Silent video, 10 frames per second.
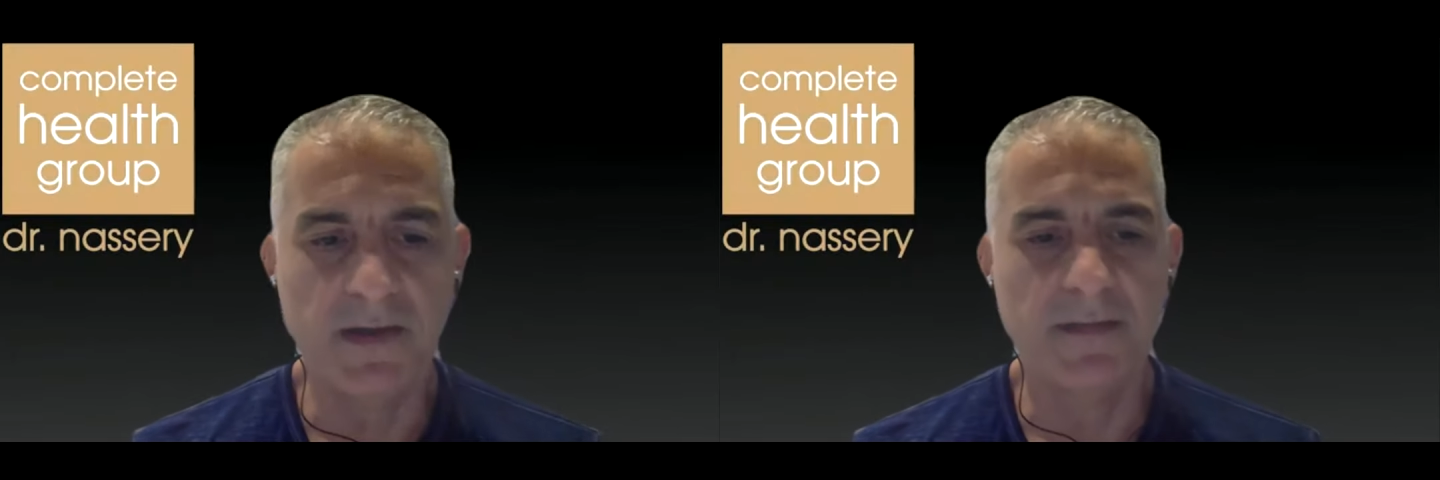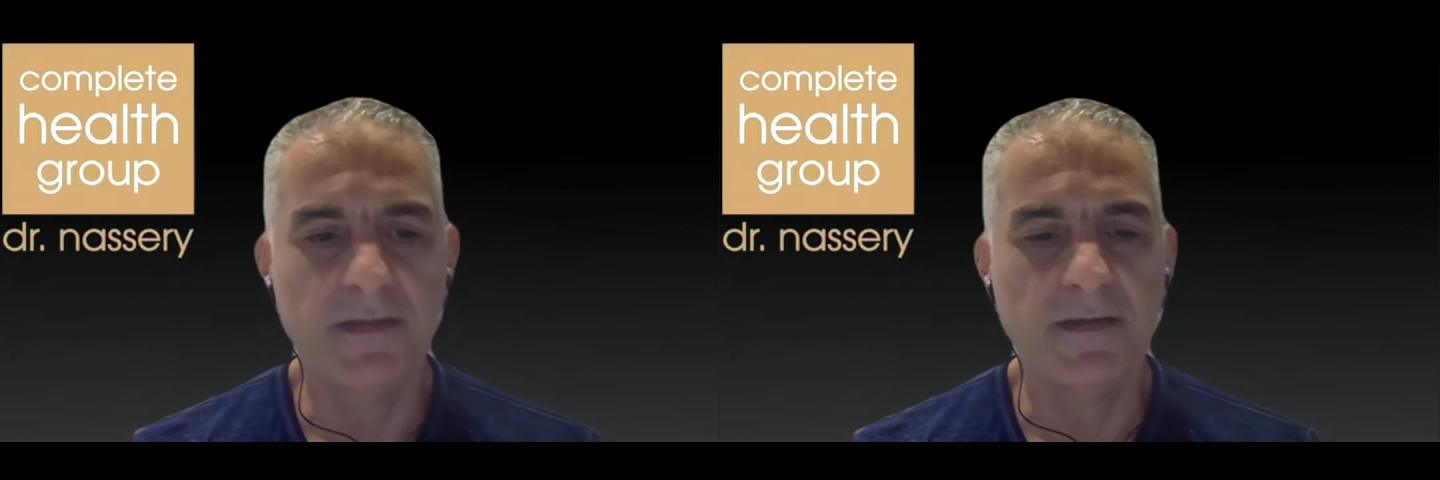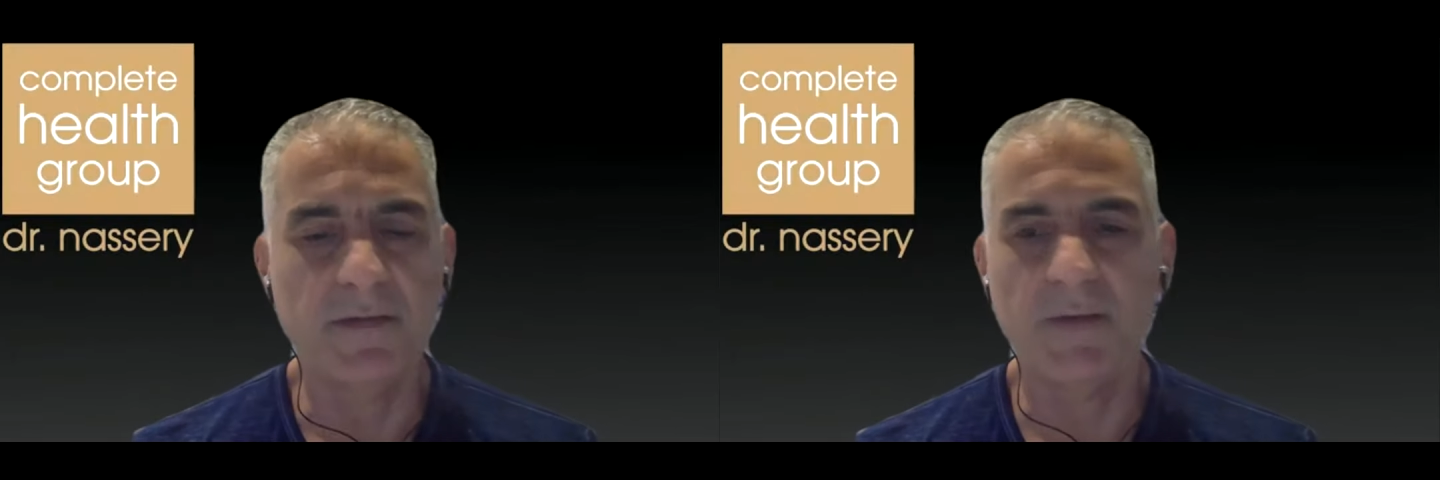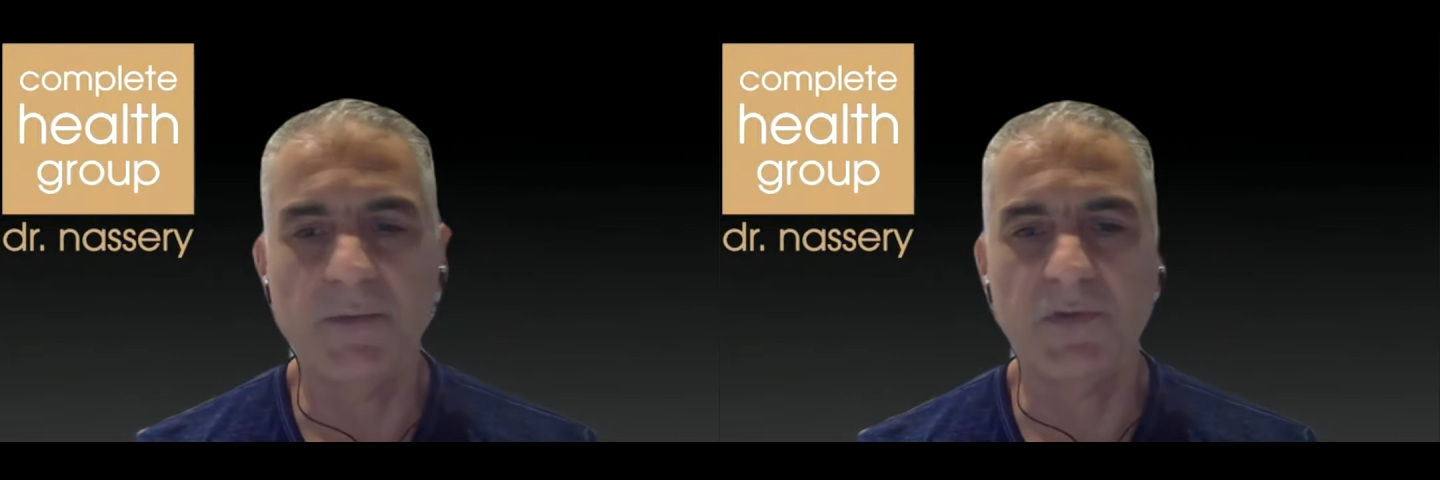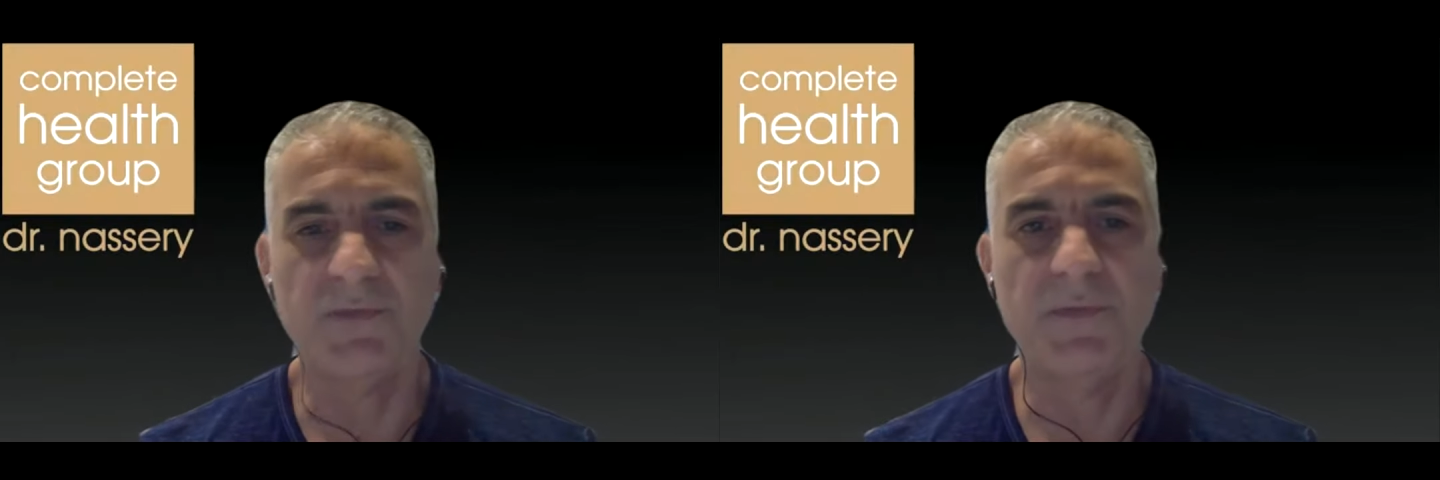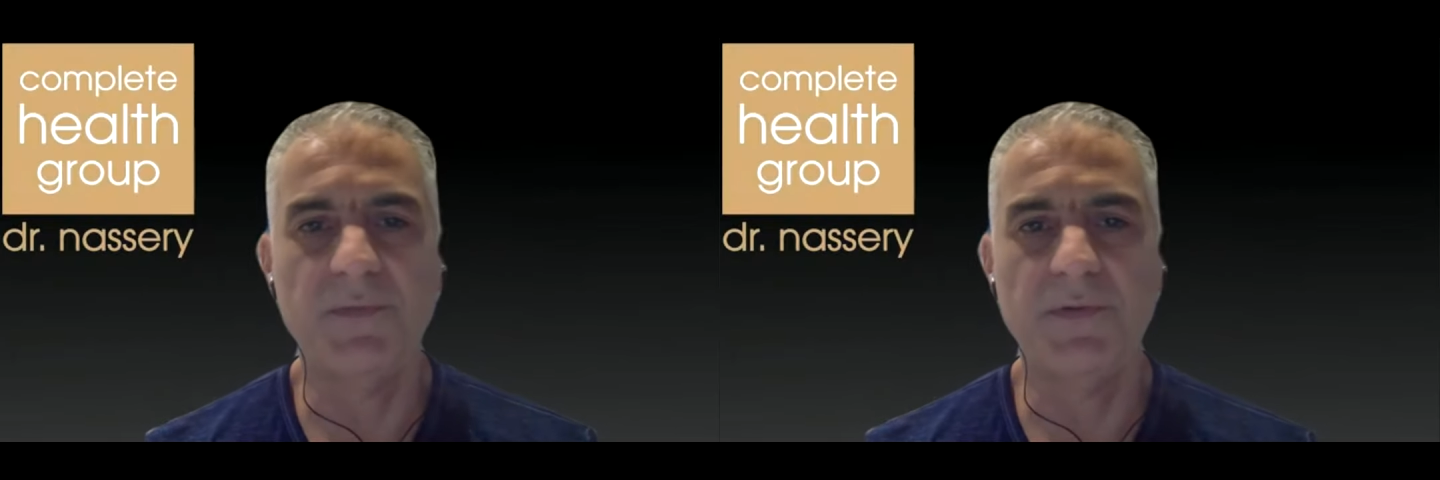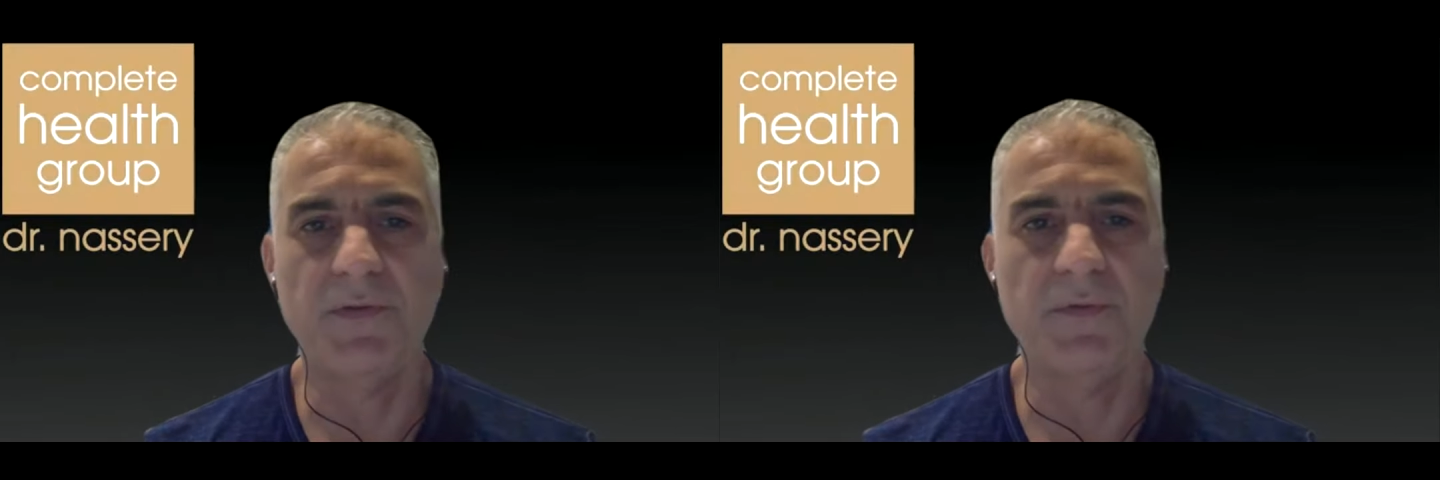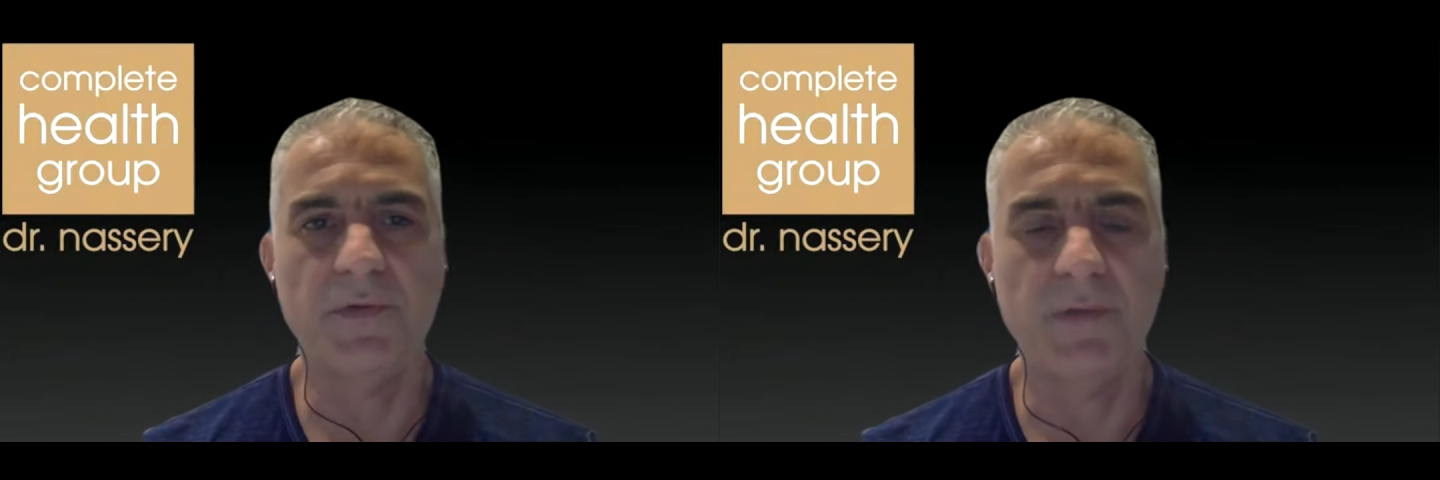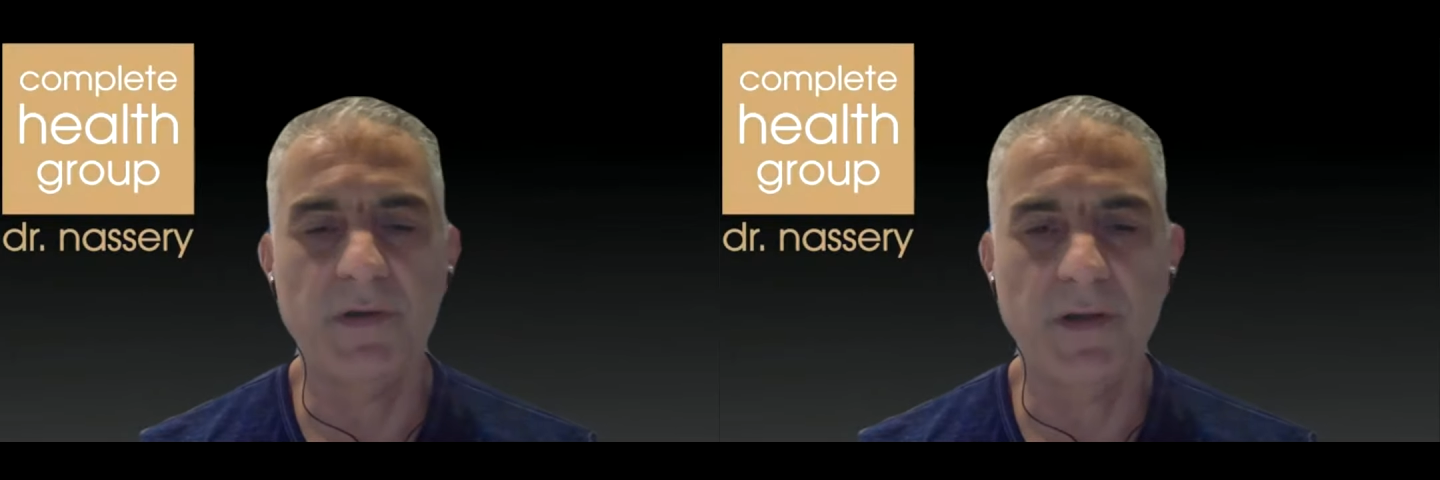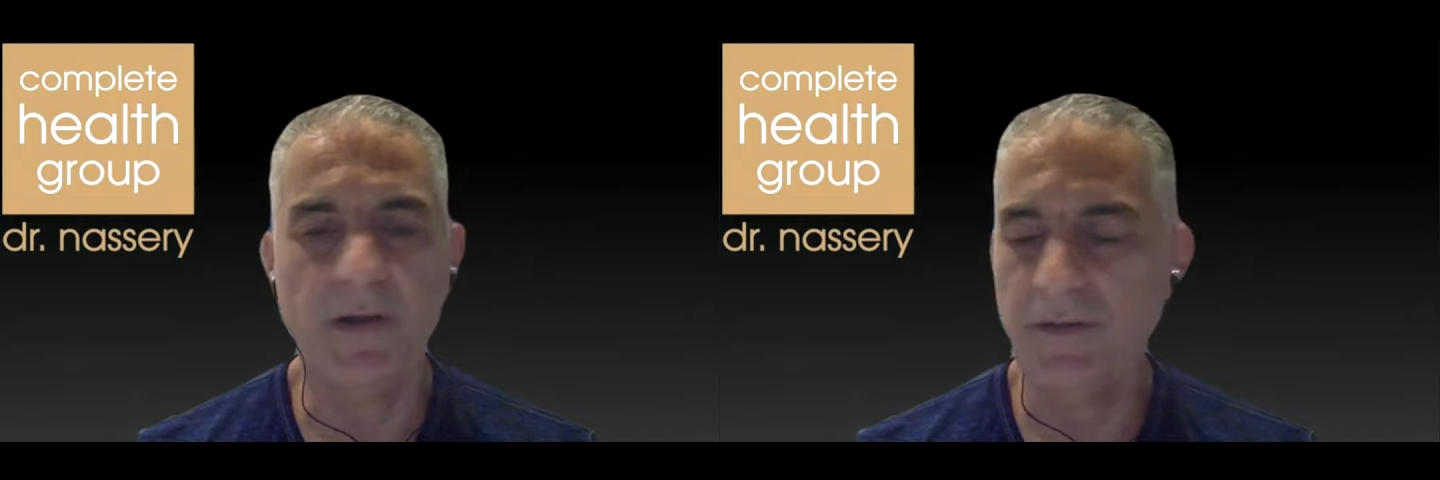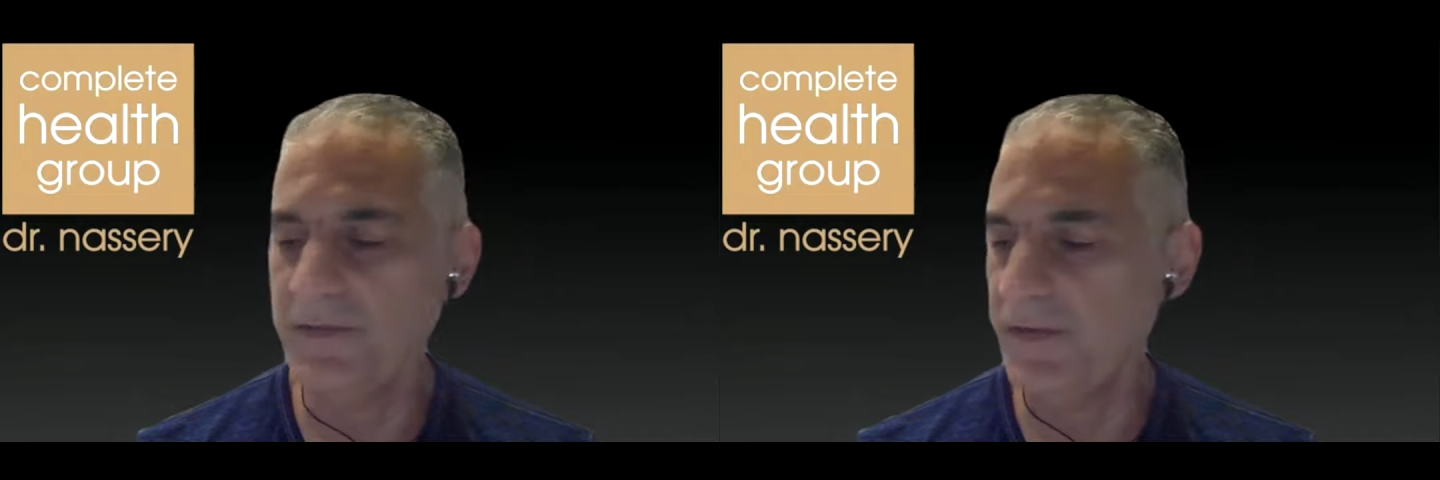I think most people know what Mariana does,